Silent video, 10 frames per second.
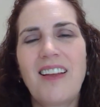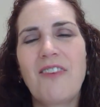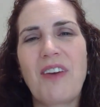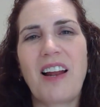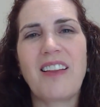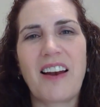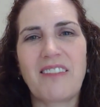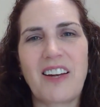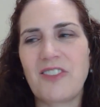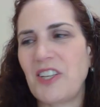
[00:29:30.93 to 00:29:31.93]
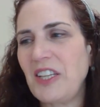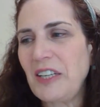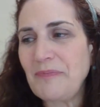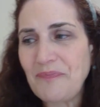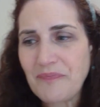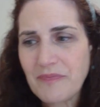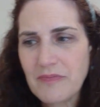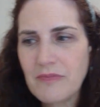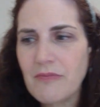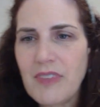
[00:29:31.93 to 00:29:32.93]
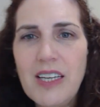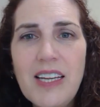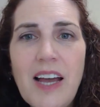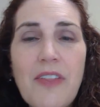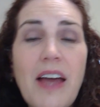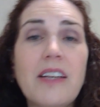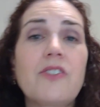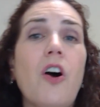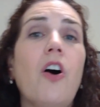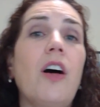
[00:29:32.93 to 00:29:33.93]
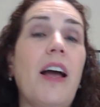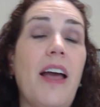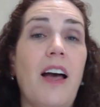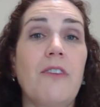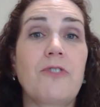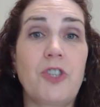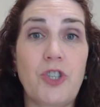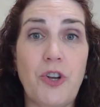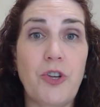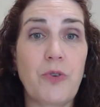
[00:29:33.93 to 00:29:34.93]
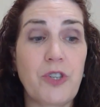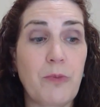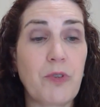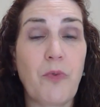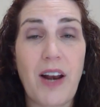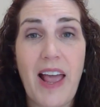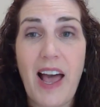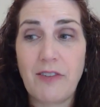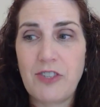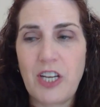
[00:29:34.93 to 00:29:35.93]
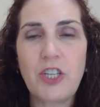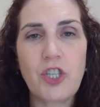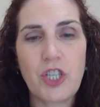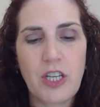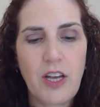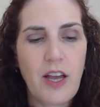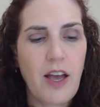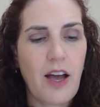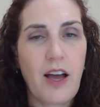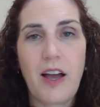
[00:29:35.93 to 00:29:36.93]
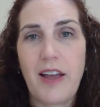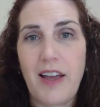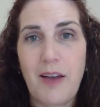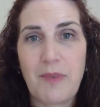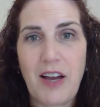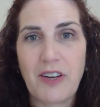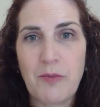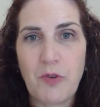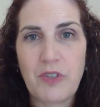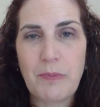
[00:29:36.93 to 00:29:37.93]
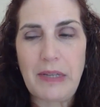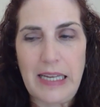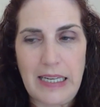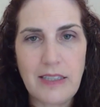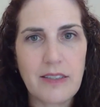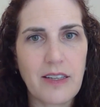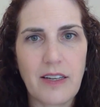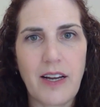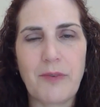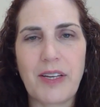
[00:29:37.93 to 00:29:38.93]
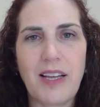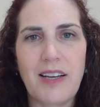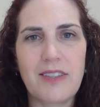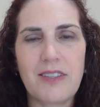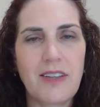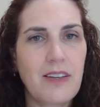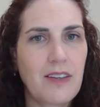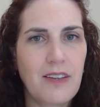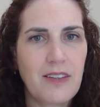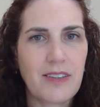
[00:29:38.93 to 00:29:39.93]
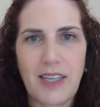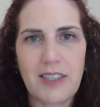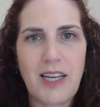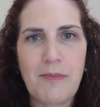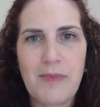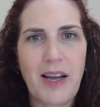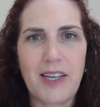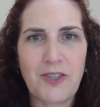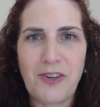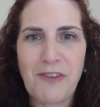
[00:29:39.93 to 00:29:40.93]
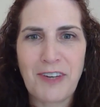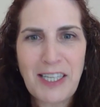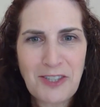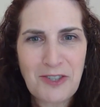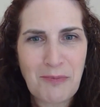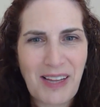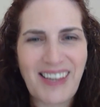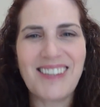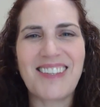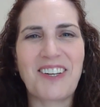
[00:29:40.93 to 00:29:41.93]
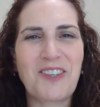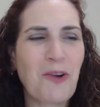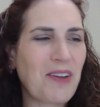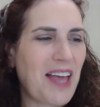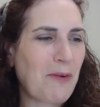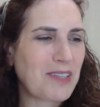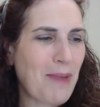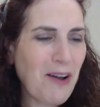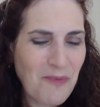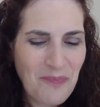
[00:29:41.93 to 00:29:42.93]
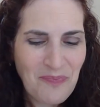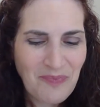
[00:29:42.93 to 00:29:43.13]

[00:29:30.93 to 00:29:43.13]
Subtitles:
fit a lot of letters in there. Anyhow, that is all I have to show you in terms of what I have stitched. I am now going to move into plans, and I realized last time I totally forgot to do the plans. I don't know what that was about,